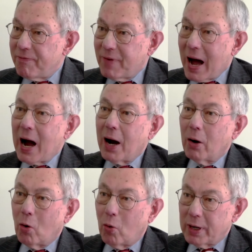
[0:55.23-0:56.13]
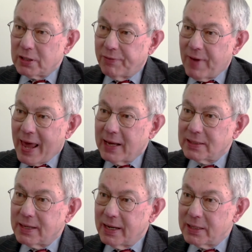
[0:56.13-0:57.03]
far or as
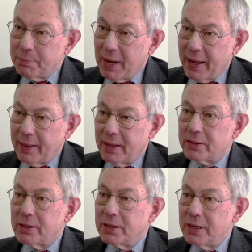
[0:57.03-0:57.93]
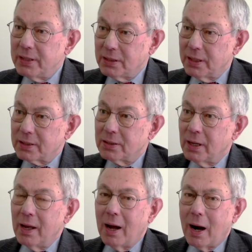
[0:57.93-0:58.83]
fast as men. The statistics
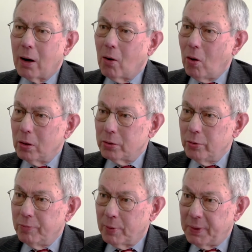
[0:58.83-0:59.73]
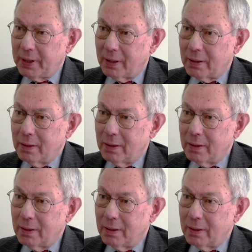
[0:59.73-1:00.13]
are all too familiar.